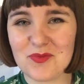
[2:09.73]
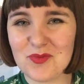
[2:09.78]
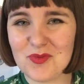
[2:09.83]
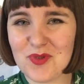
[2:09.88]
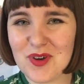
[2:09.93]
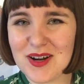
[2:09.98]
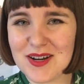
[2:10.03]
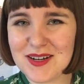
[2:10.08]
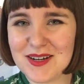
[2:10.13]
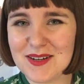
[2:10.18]

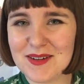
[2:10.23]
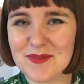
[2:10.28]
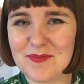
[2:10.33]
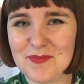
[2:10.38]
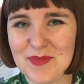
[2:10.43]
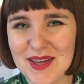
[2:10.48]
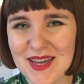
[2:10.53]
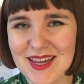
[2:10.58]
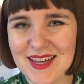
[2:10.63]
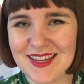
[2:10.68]
One
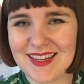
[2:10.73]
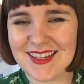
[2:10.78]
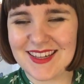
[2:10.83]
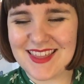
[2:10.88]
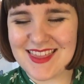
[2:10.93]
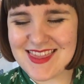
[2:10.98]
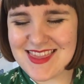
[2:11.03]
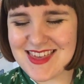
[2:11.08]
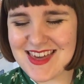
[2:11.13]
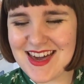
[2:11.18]

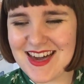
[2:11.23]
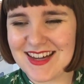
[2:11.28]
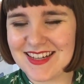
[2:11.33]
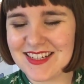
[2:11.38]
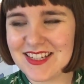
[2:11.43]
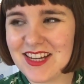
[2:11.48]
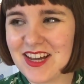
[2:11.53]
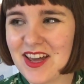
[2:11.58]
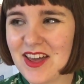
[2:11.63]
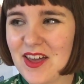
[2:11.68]
being
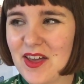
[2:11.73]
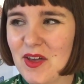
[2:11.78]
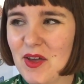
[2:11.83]
that